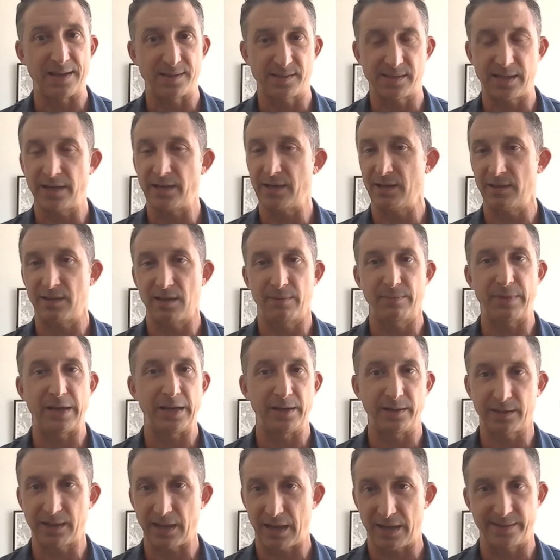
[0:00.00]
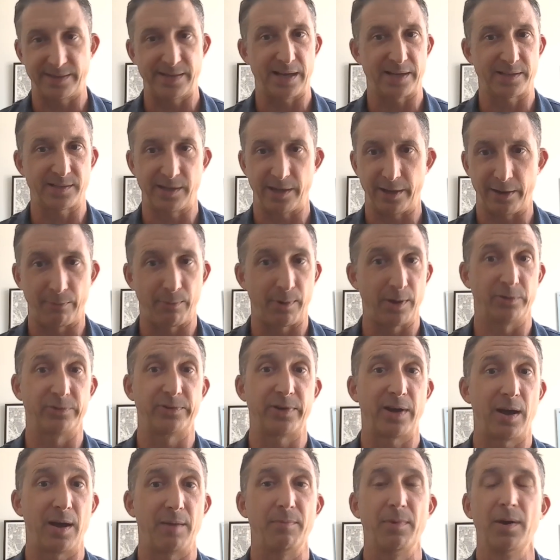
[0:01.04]
as they need them in context and in real
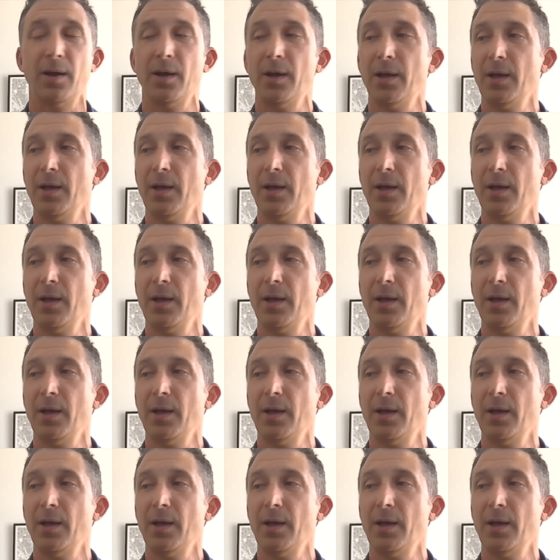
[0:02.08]
time.